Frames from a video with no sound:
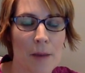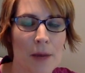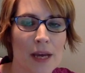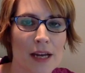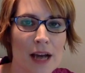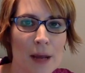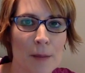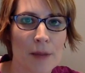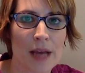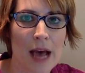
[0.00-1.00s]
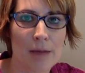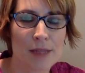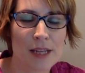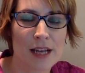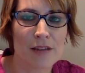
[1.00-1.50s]
But
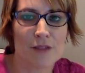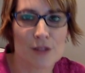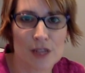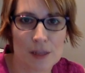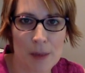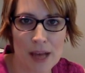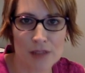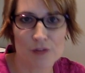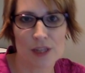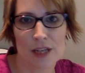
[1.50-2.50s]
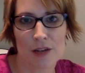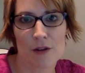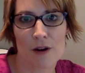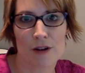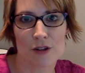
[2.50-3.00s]
apps that I have used in the past for
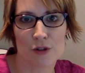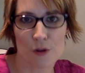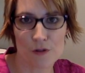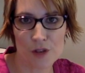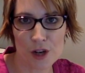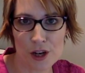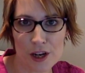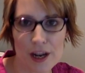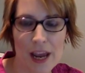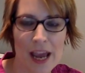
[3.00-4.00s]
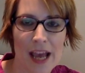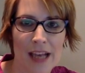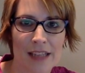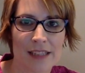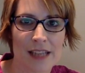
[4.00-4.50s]
Nano are Scrivener,
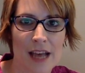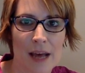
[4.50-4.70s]
and